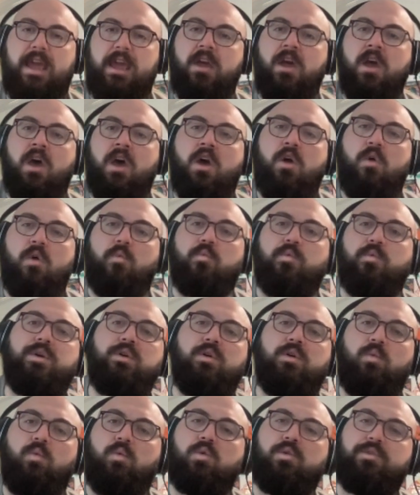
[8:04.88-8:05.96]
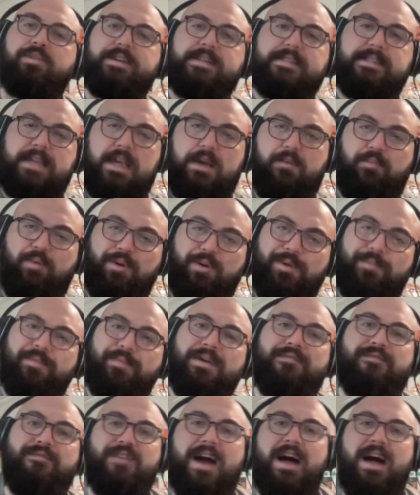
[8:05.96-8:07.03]
a real world example,
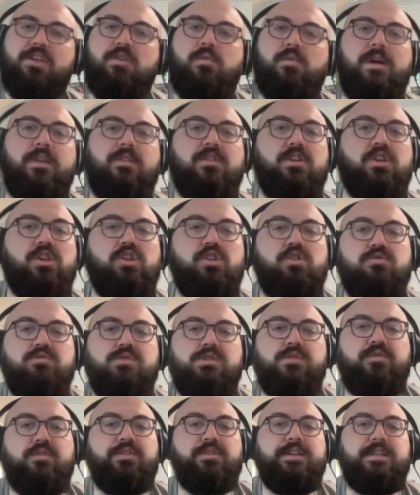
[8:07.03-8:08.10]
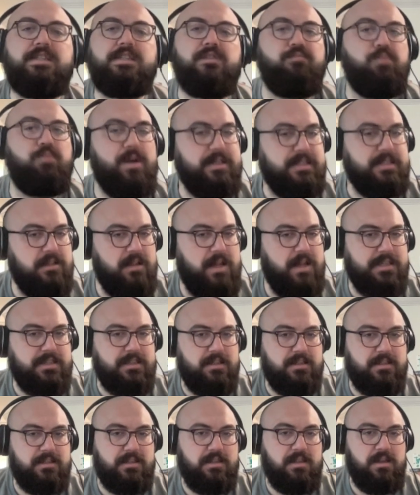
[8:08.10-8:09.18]
evaluate the usefulness of price
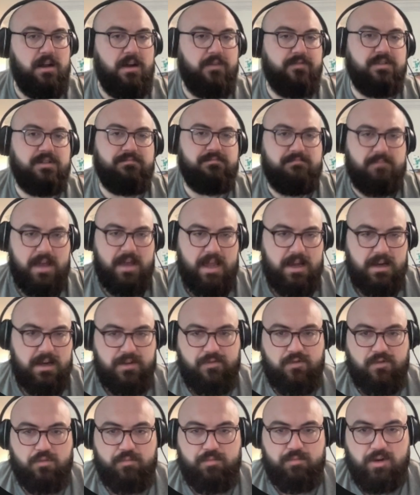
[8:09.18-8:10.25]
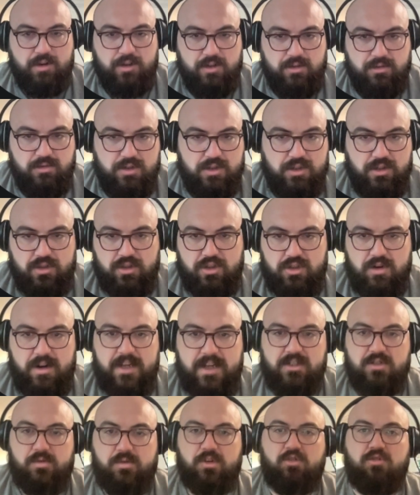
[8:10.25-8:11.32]
elasticity of demand for producers
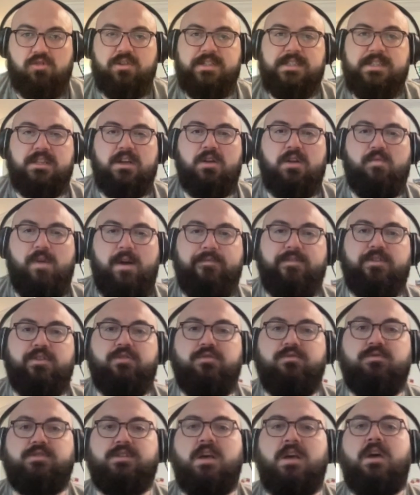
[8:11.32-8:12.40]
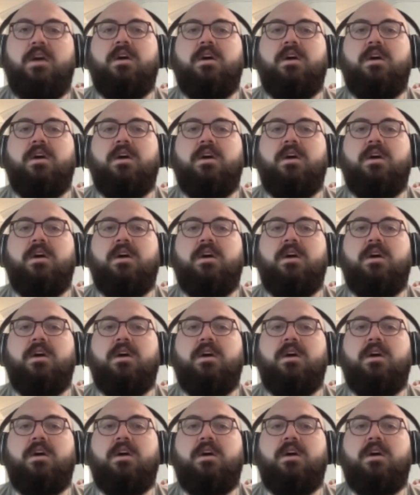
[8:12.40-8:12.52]
trying to increase their revenues